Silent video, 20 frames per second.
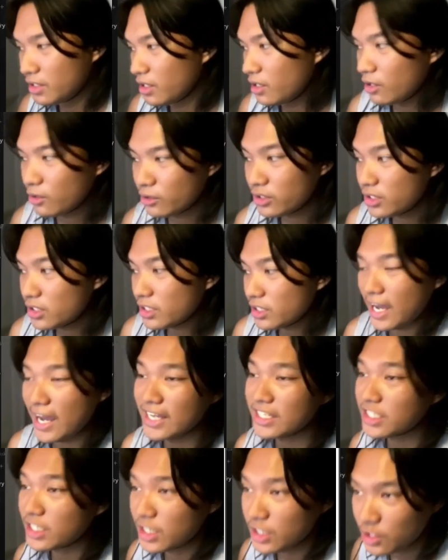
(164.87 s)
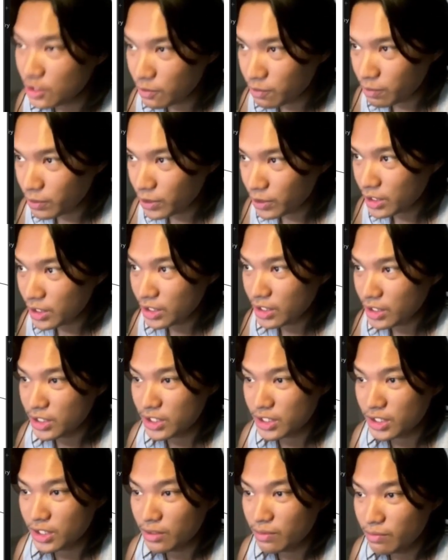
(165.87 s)
I'll just ask it to put
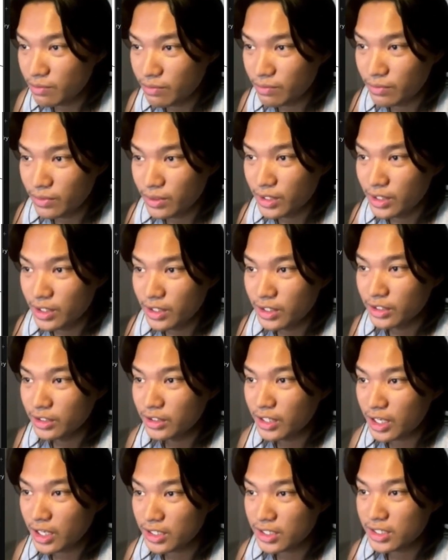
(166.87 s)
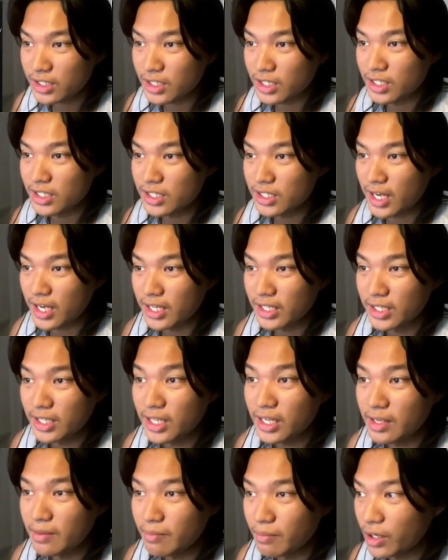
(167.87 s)
some text inside
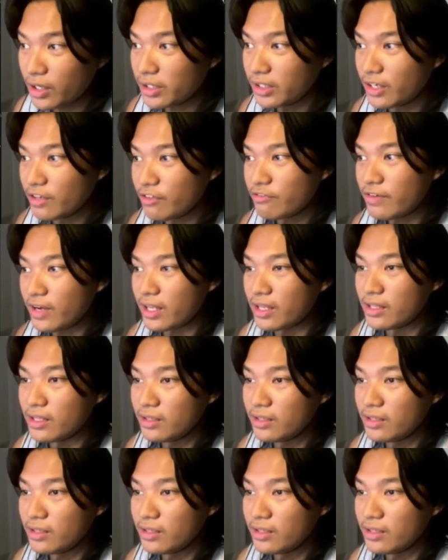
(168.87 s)
a markdown file,